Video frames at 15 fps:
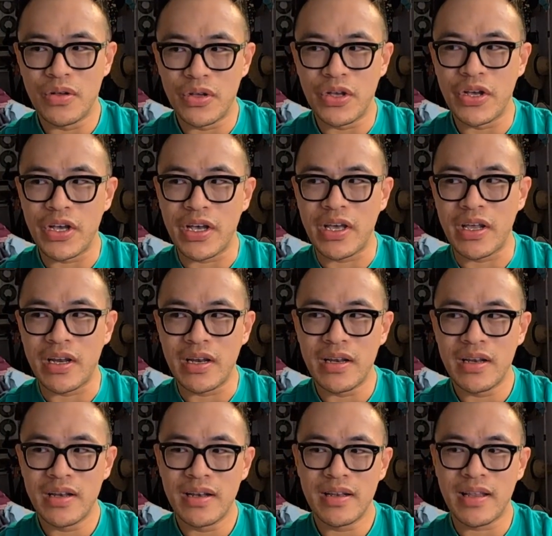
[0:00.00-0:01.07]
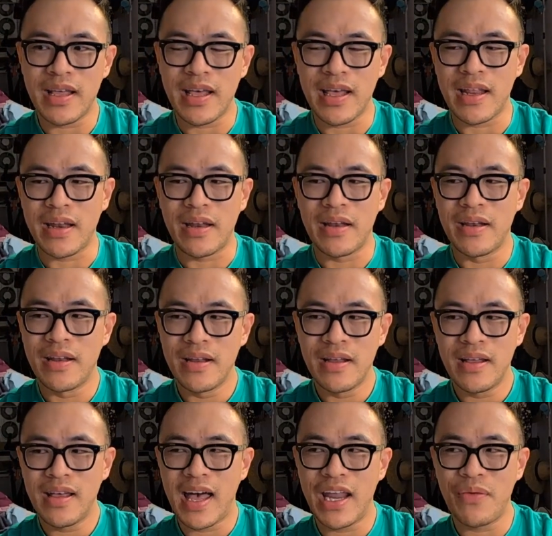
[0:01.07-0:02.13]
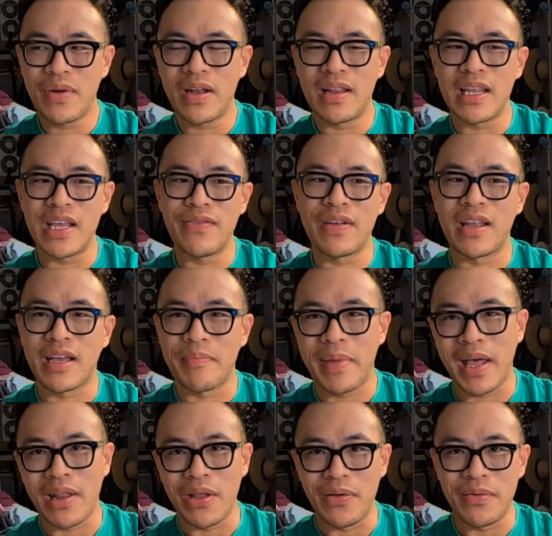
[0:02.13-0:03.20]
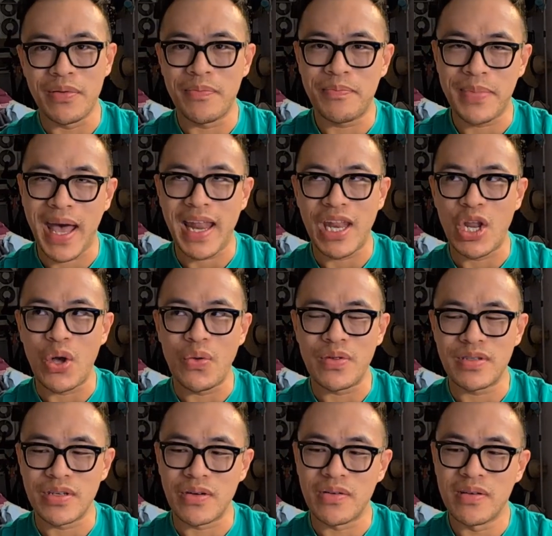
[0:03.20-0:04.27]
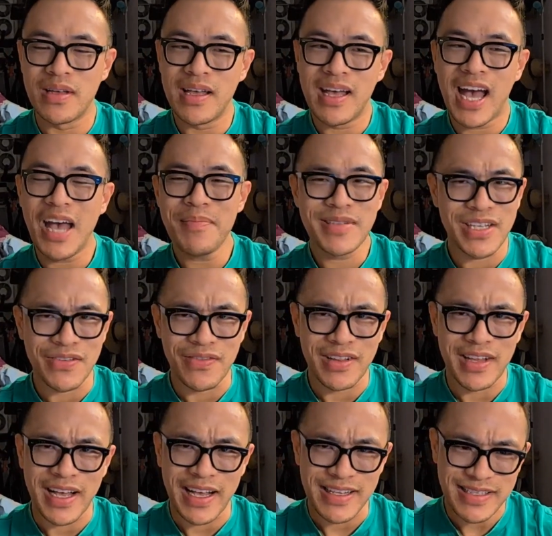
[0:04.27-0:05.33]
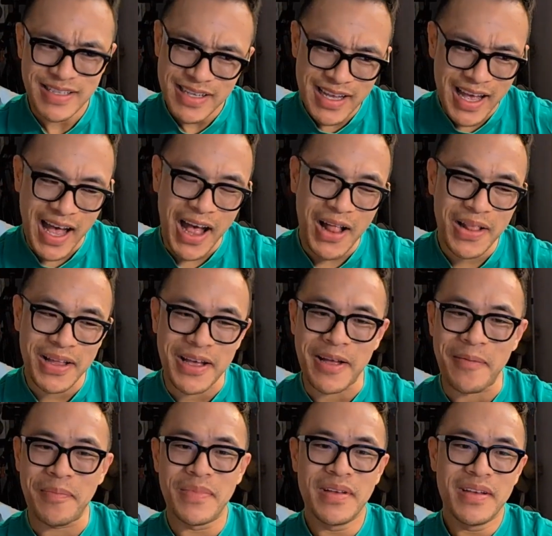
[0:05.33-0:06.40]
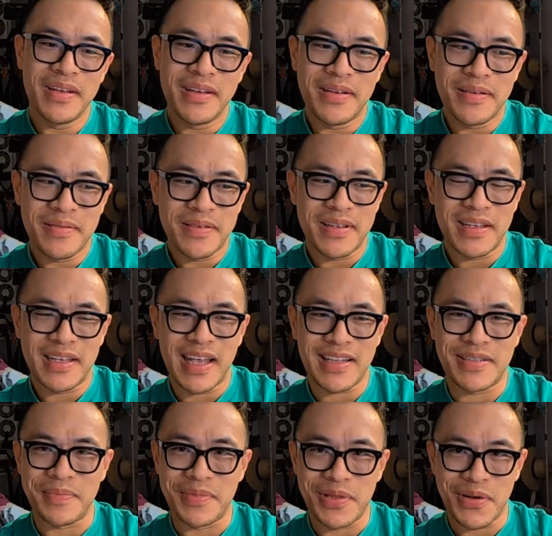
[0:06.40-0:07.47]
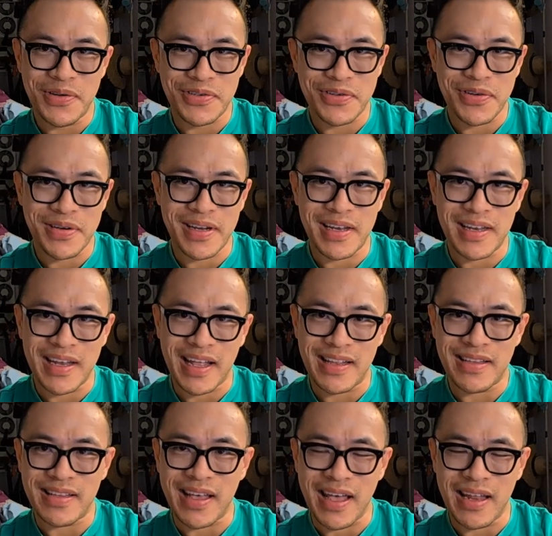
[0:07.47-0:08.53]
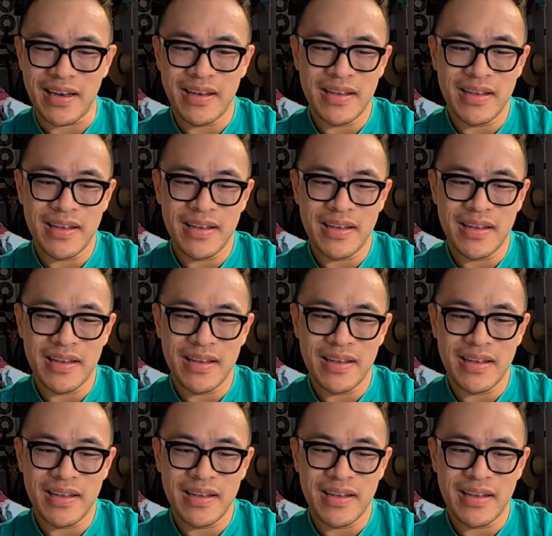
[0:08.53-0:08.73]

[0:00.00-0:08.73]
good, then I didn't want to leave on like a bad note. So I'm civilized. I'll get some closure, and then that's that.